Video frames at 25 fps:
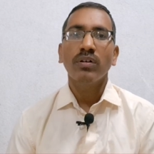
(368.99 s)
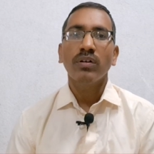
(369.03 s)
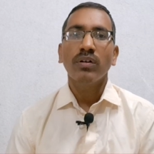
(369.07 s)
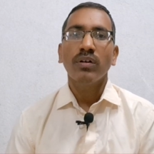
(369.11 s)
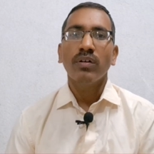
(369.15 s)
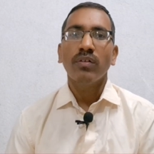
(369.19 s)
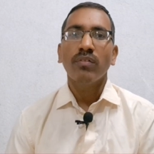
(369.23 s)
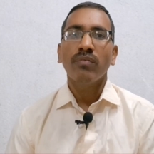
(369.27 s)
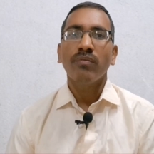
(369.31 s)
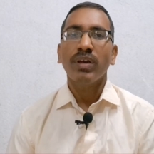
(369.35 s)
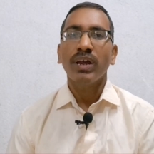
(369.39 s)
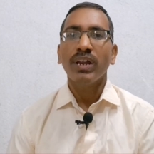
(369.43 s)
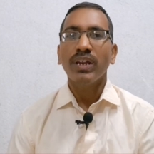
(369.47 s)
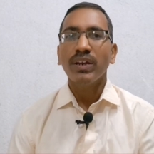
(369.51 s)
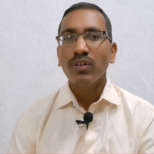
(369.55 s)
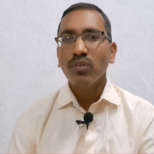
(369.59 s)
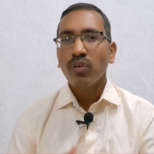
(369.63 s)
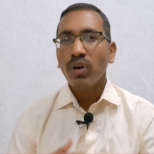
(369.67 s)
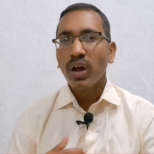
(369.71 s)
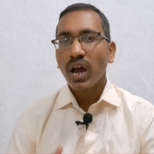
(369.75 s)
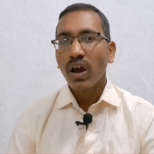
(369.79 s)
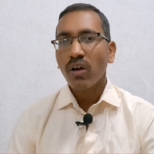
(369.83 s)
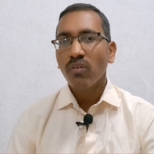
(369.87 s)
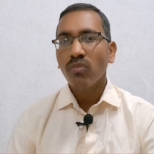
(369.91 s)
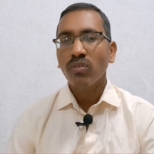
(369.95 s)
When you
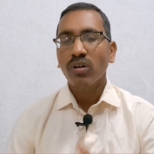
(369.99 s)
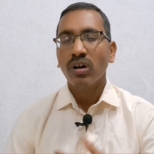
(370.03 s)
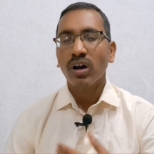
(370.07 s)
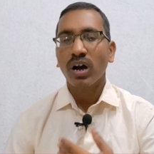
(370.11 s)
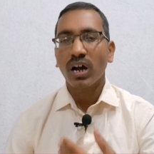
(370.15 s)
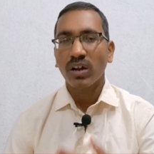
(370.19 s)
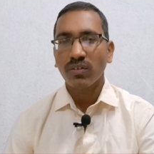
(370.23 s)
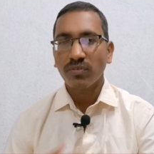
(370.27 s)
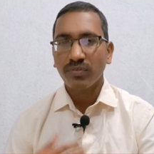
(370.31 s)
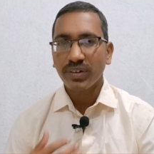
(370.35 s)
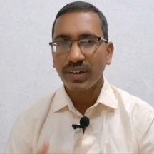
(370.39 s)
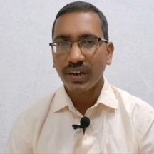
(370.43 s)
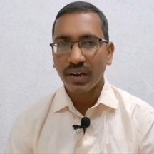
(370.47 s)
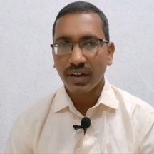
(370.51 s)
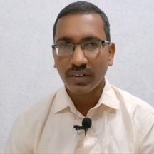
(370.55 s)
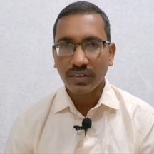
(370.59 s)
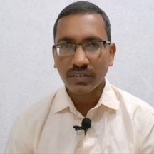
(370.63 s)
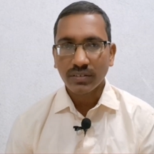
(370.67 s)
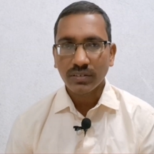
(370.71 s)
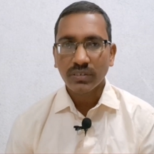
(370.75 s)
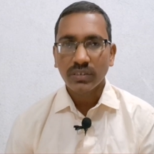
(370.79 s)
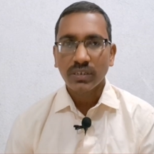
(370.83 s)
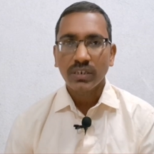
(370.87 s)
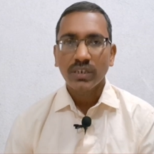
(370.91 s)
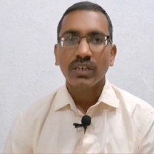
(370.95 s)
have confidence,
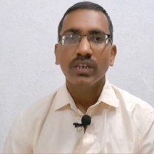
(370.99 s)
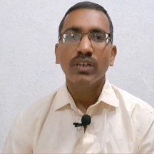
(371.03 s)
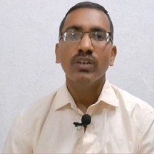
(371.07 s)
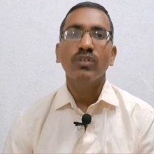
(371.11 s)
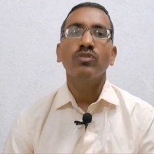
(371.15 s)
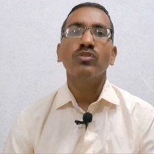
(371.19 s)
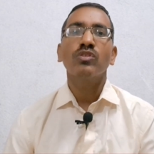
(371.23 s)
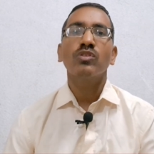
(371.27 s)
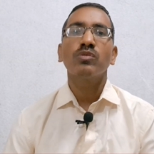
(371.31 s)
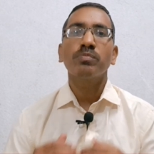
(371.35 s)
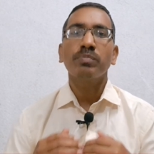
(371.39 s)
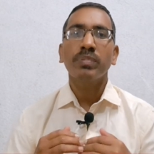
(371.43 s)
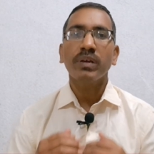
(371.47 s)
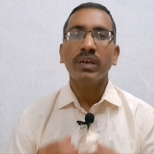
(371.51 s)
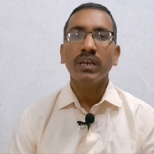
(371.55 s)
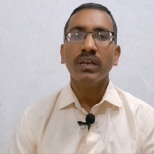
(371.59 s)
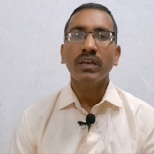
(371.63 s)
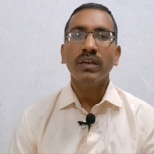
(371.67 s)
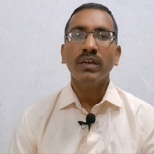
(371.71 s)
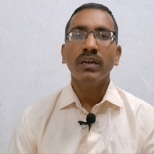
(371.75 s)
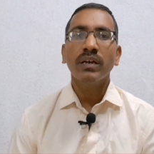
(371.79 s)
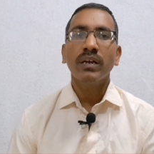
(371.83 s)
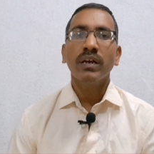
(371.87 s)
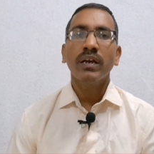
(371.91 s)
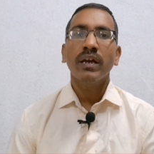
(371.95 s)
you speak
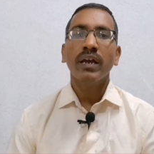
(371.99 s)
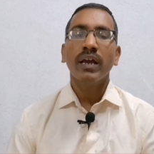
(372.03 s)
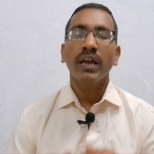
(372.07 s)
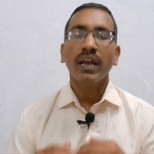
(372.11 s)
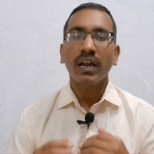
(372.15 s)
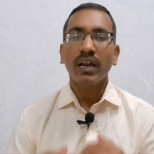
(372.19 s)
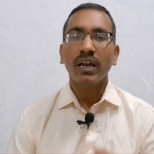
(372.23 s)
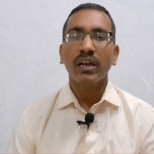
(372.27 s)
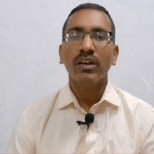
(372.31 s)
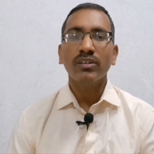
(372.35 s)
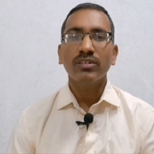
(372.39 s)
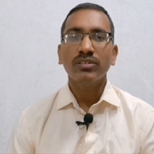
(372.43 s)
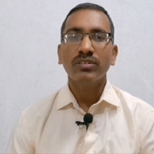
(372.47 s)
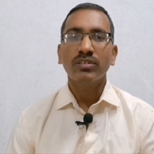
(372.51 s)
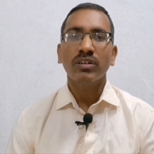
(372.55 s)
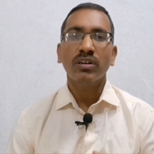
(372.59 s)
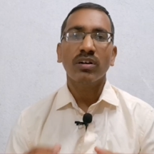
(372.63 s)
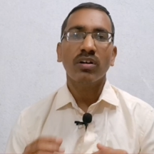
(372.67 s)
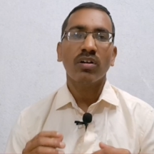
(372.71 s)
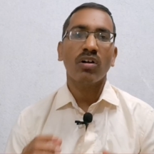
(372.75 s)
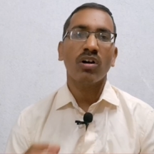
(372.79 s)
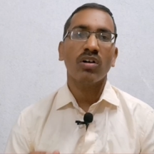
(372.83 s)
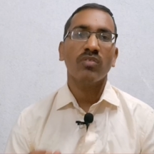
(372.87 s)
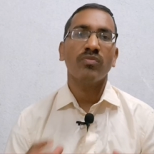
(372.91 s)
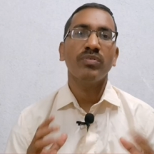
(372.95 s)
English
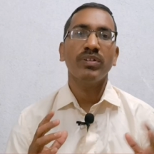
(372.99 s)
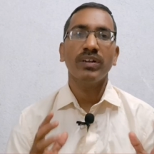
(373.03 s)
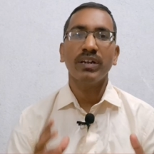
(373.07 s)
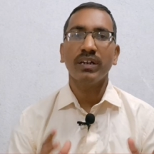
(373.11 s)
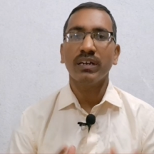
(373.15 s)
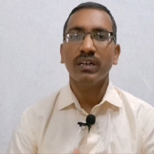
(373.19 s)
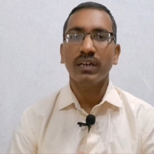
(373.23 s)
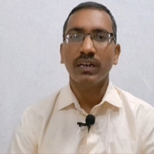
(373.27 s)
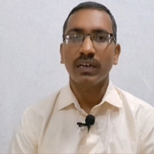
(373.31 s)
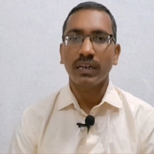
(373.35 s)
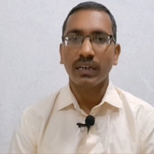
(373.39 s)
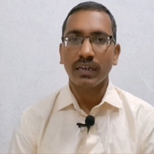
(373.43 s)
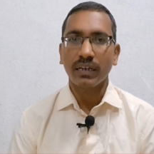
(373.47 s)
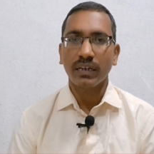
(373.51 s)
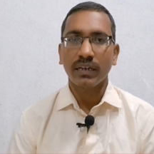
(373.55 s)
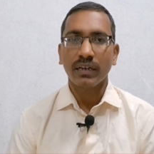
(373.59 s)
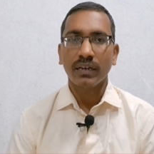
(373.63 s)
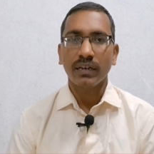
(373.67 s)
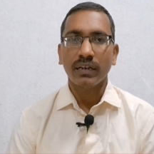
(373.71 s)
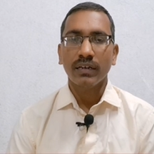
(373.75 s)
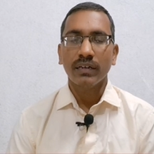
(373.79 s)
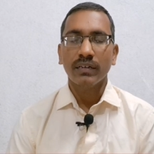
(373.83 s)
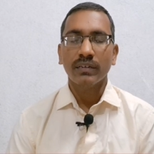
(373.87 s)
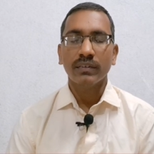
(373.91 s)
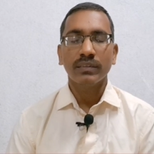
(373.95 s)
confidently.
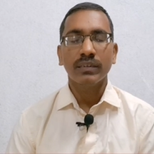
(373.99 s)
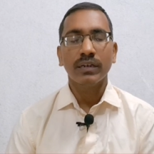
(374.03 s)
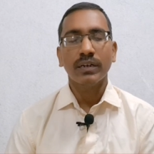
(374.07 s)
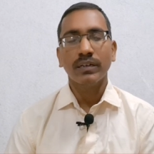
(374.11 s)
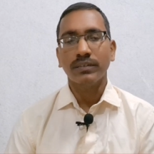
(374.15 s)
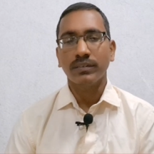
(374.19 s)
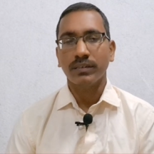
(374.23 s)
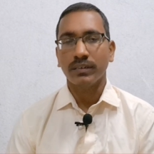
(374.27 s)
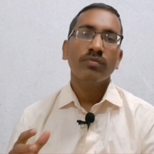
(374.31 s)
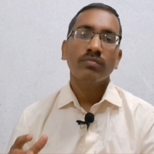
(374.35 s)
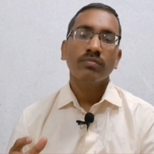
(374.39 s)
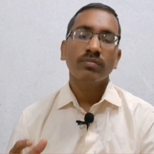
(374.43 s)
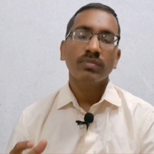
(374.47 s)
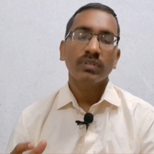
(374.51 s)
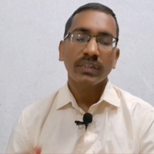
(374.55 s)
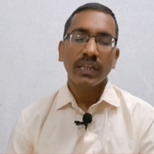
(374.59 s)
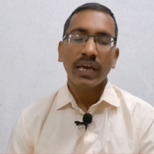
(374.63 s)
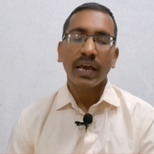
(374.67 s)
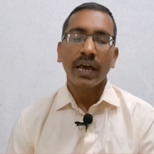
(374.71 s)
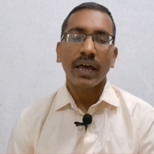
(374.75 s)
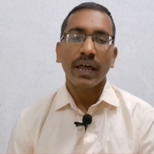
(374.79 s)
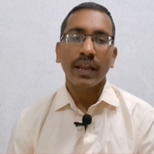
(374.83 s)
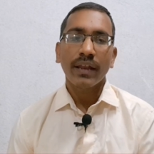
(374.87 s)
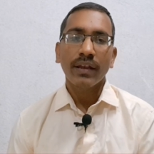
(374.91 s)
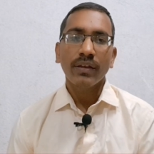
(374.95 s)
That's it.
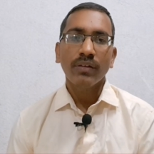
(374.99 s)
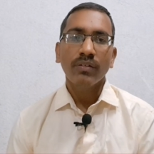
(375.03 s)
Then